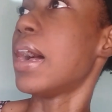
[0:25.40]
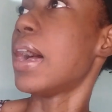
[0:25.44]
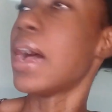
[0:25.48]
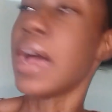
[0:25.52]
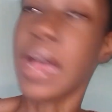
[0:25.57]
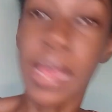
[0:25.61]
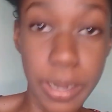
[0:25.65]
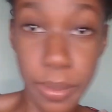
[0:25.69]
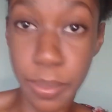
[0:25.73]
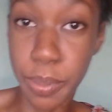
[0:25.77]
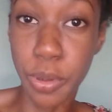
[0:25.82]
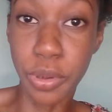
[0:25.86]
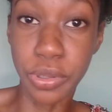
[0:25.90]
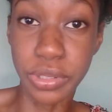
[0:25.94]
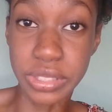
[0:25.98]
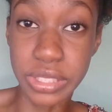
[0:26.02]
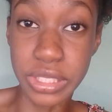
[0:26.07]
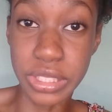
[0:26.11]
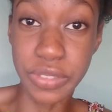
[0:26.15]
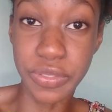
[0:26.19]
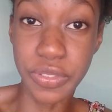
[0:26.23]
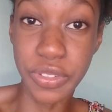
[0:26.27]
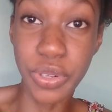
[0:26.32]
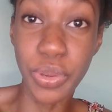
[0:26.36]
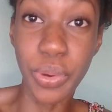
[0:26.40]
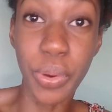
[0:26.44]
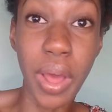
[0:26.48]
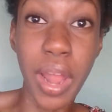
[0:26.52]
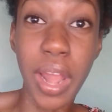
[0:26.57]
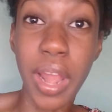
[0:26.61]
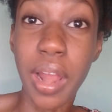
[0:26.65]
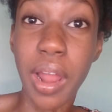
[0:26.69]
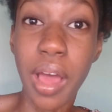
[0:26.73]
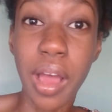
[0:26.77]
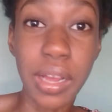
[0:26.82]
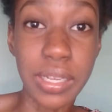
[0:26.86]
I had to post this video
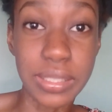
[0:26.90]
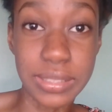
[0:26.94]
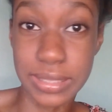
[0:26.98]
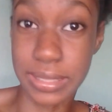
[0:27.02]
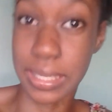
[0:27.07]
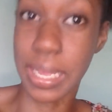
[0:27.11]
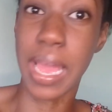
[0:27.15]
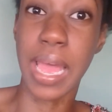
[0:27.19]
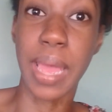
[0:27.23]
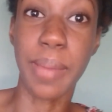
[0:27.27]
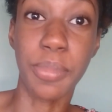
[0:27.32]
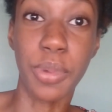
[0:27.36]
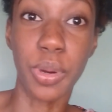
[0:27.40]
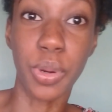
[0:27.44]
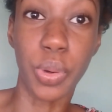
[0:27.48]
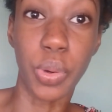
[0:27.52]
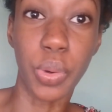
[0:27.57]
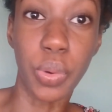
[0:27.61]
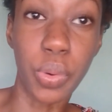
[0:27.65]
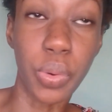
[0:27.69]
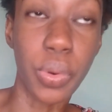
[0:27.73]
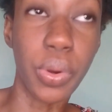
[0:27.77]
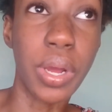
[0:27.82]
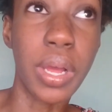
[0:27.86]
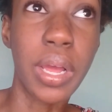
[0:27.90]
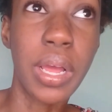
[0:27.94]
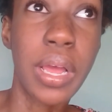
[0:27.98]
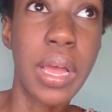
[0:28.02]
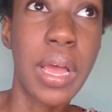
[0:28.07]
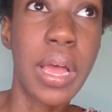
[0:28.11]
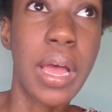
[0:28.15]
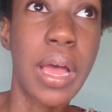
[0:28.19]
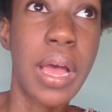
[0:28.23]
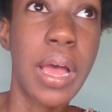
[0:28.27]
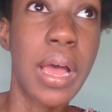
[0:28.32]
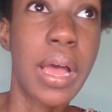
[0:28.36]
a long time ago.
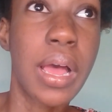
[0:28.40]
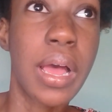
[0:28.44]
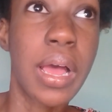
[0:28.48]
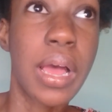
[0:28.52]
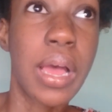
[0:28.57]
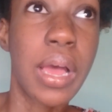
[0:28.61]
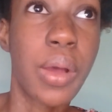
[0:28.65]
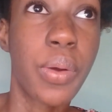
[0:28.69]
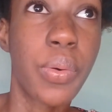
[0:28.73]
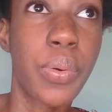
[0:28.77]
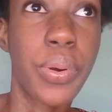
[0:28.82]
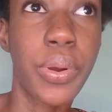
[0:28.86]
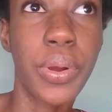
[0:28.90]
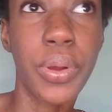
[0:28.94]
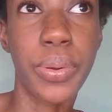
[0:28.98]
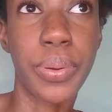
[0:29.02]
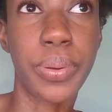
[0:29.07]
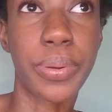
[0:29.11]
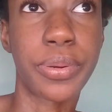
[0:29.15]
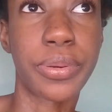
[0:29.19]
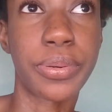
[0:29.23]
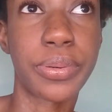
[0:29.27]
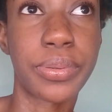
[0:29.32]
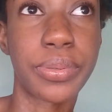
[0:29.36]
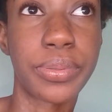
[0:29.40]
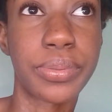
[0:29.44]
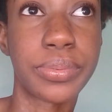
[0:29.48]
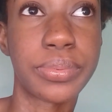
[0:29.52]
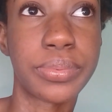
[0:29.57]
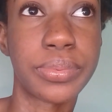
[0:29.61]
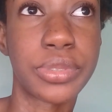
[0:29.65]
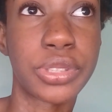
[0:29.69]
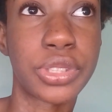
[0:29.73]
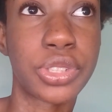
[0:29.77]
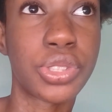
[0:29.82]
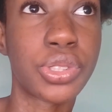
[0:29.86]
Whew.
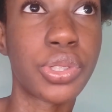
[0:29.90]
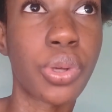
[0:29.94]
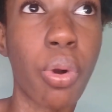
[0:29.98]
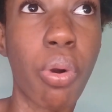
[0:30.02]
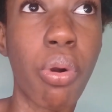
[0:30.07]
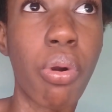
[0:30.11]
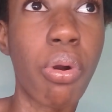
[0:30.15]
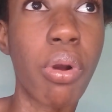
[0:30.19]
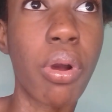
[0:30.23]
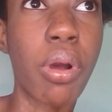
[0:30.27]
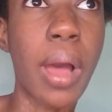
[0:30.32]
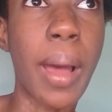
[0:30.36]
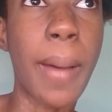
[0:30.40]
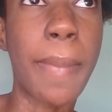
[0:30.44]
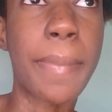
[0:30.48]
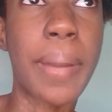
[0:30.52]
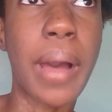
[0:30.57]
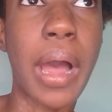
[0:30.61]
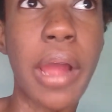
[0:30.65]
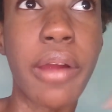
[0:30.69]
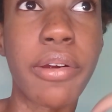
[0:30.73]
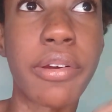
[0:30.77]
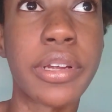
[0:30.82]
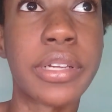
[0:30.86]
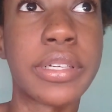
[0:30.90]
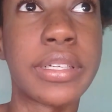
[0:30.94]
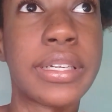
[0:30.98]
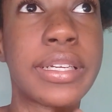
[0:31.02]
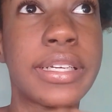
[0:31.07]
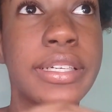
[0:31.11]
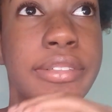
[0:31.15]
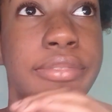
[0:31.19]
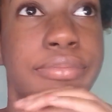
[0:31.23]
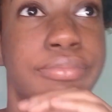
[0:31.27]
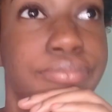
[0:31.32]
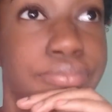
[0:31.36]
So
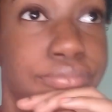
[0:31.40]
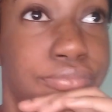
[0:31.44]
apparently